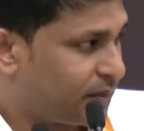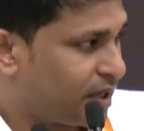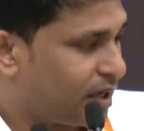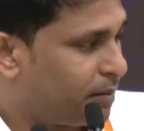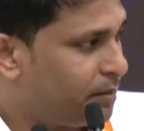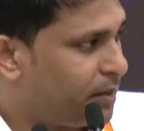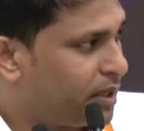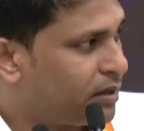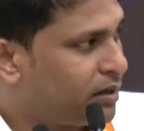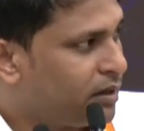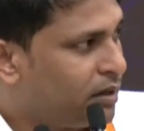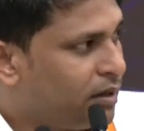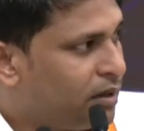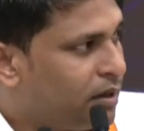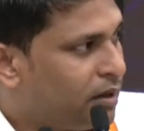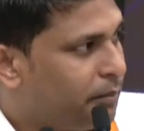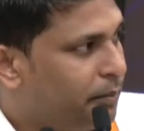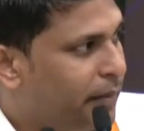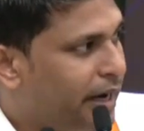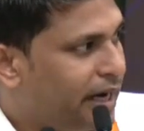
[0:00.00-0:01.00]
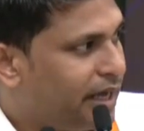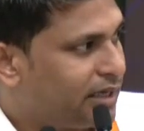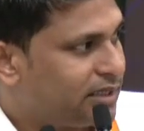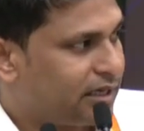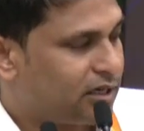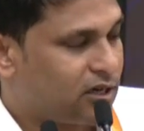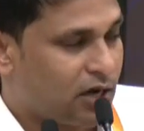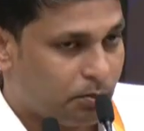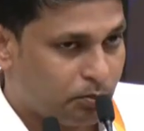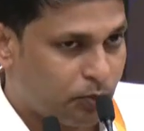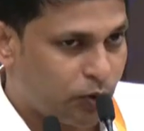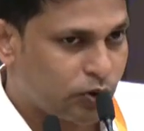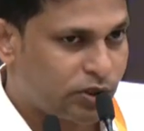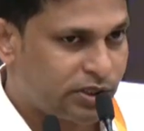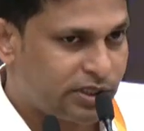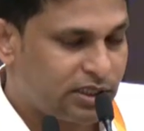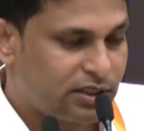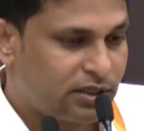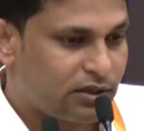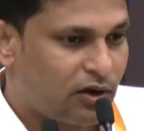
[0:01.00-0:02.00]
mean, made as a
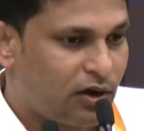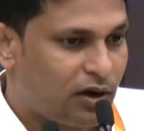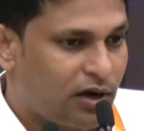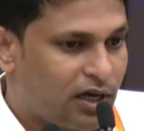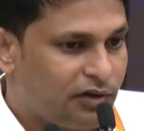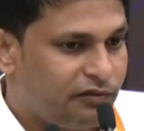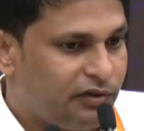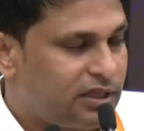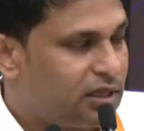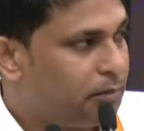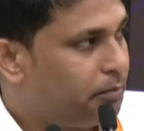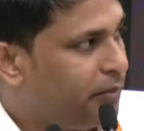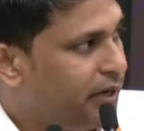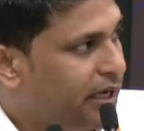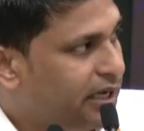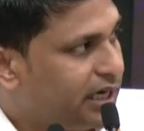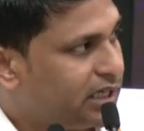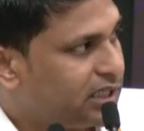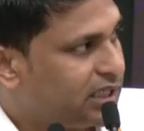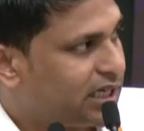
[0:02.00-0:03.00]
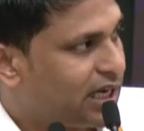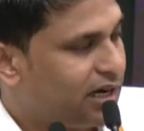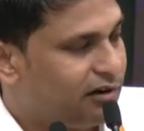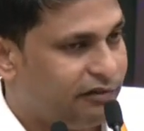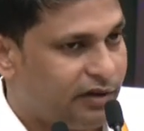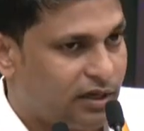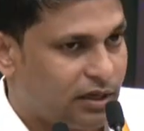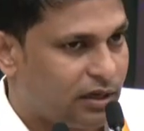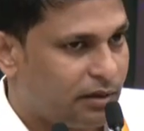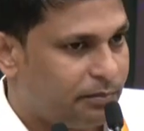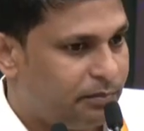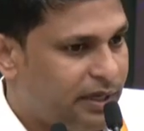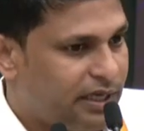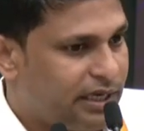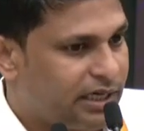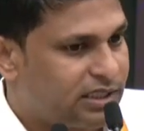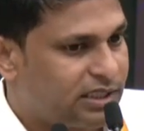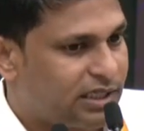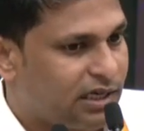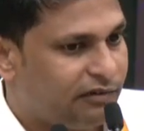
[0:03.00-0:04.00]
composite along with the peanut
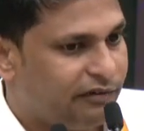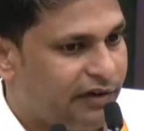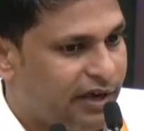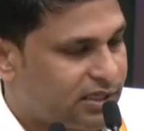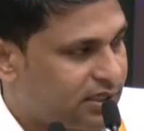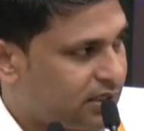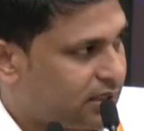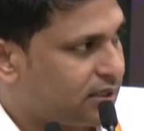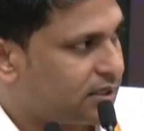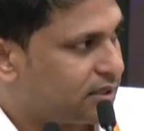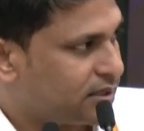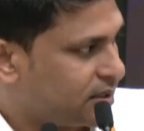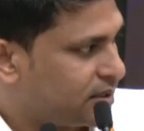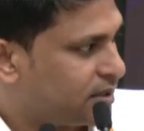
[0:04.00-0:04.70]
shell waste.